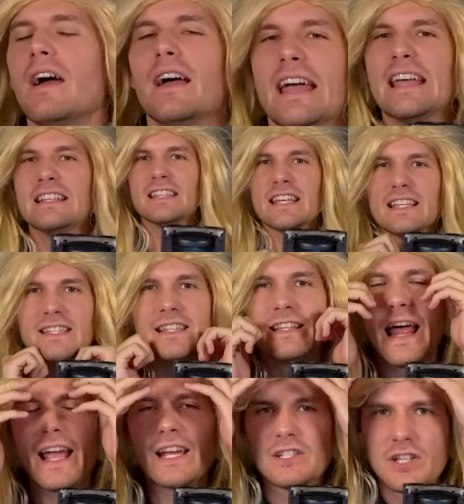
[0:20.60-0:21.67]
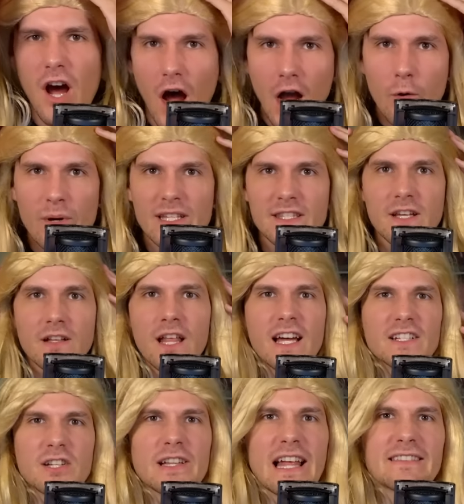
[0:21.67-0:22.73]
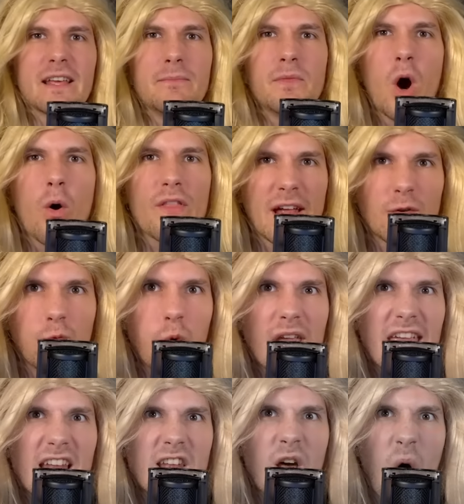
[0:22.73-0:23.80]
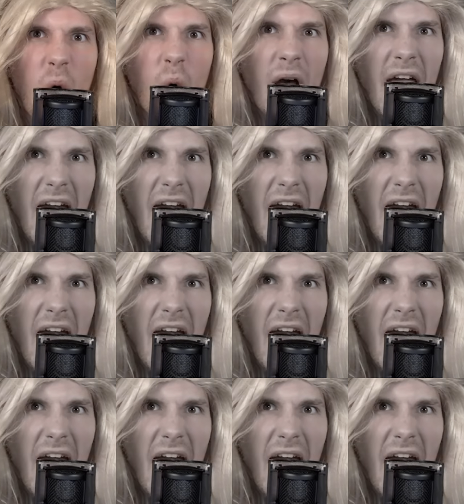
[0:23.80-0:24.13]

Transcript: is like a dog whistle to let them know that we know